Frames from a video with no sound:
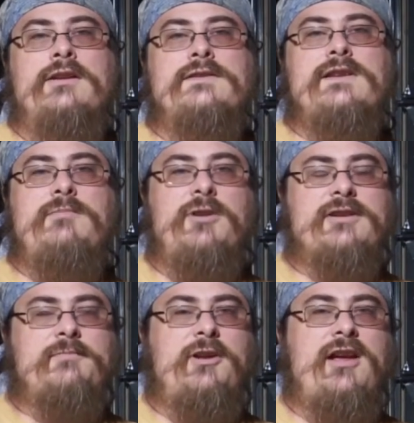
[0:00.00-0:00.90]
C++
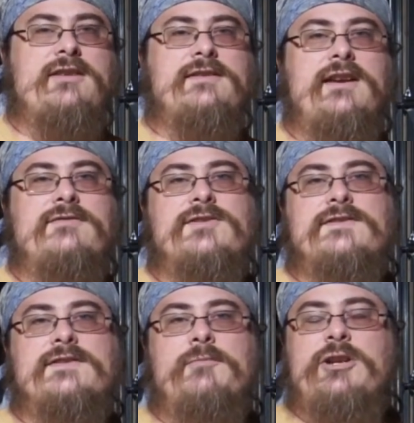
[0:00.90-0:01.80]
gives us
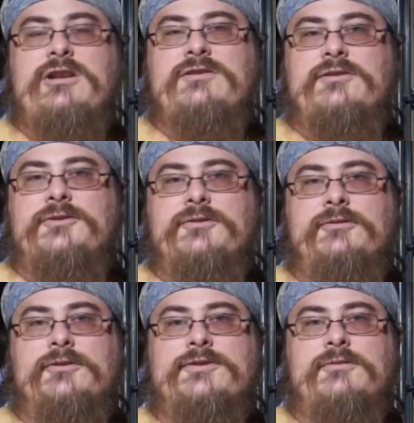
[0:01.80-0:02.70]
some additional
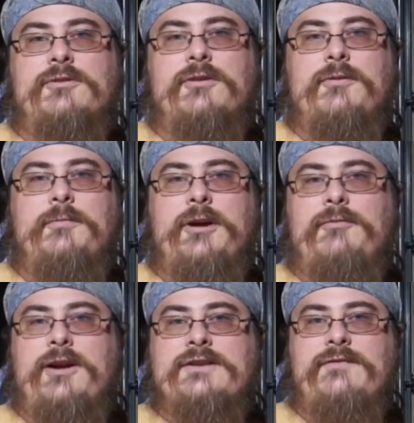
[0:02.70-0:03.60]
tools to work with
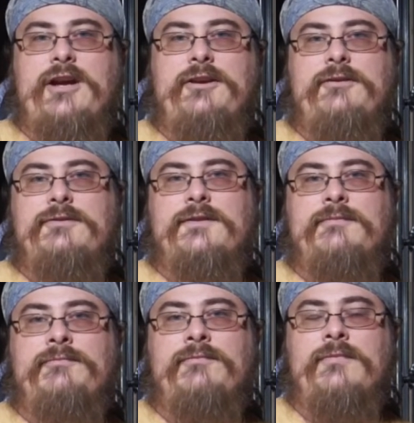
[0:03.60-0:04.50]
bitwise values.
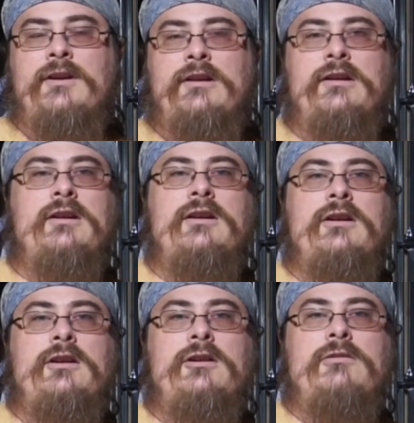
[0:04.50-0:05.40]

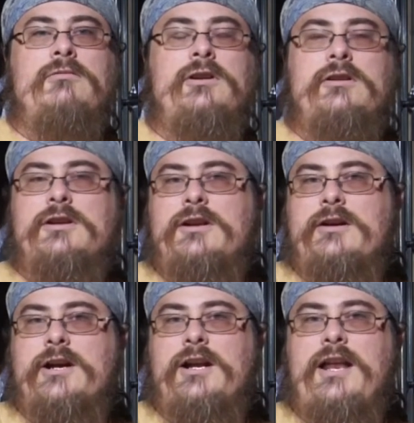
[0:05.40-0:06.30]
When you
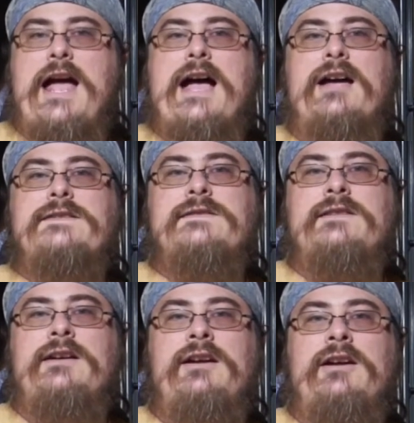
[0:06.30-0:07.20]
declare a class,
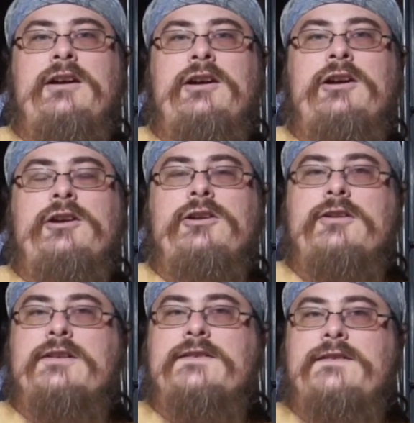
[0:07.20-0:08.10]
you
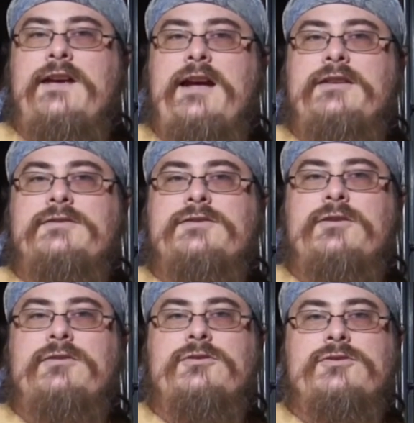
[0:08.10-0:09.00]
can set
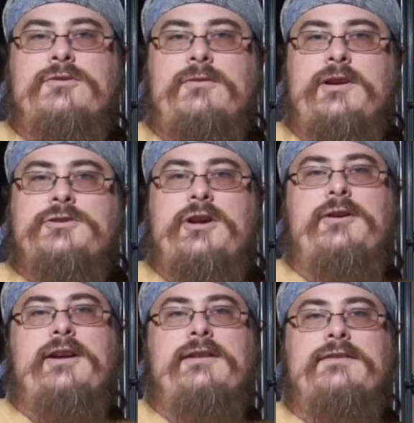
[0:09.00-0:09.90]
certain storage
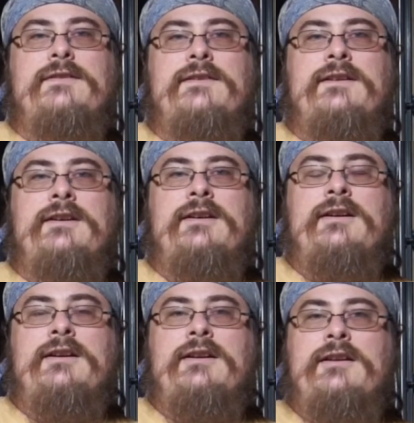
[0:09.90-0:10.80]
areas
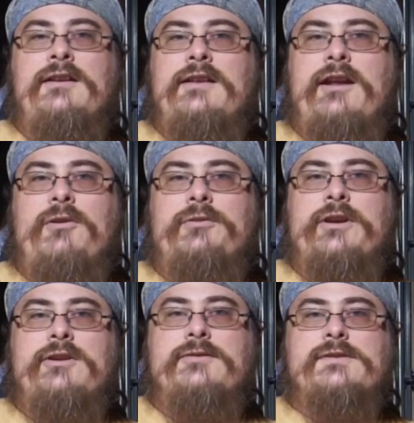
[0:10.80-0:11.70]
that
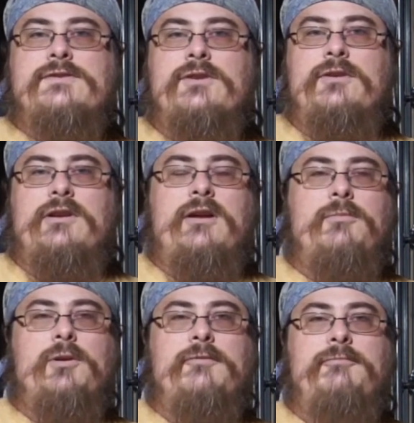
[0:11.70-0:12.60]
only use a certain
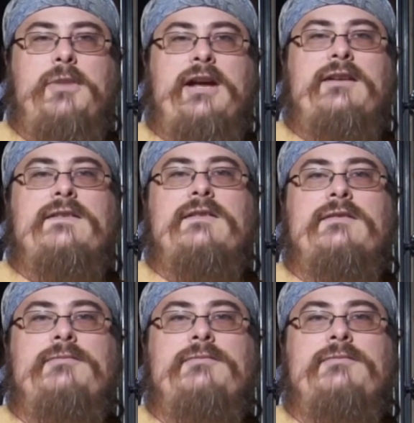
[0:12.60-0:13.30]
number of bits.